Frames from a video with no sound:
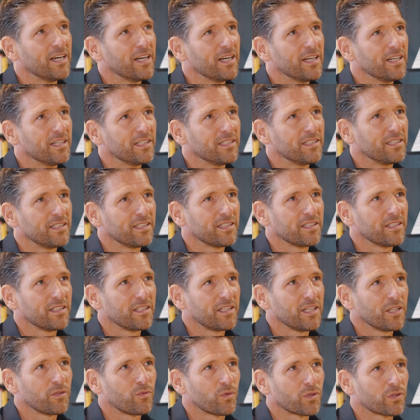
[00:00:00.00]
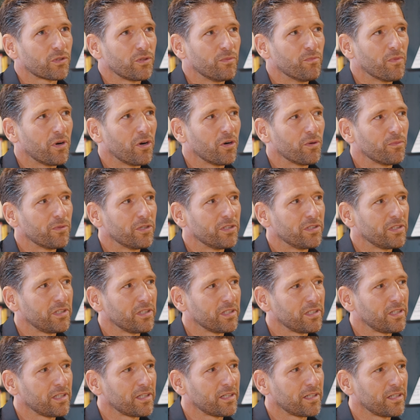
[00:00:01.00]
and that was the moment
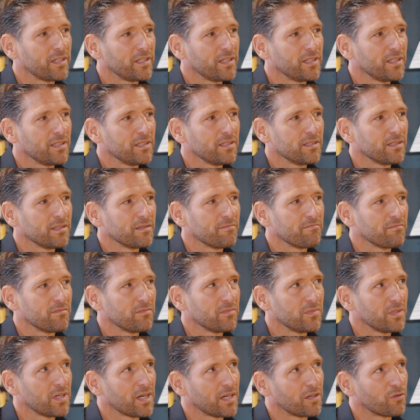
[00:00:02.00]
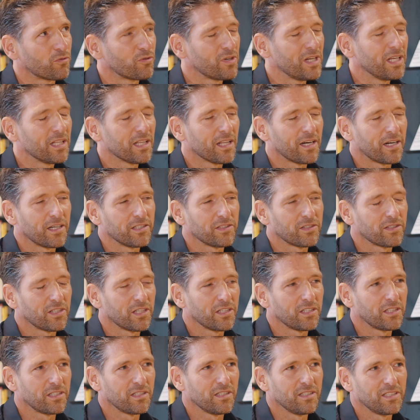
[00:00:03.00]
that I realized
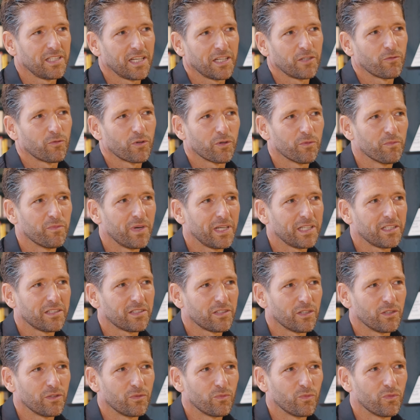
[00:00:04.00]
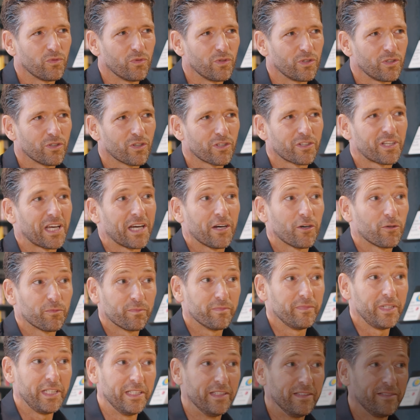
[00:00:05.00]
that general medicine would not help
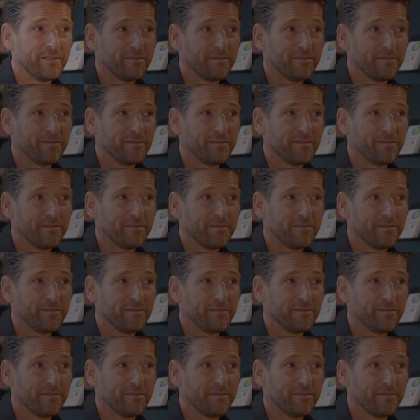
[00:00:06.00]
me.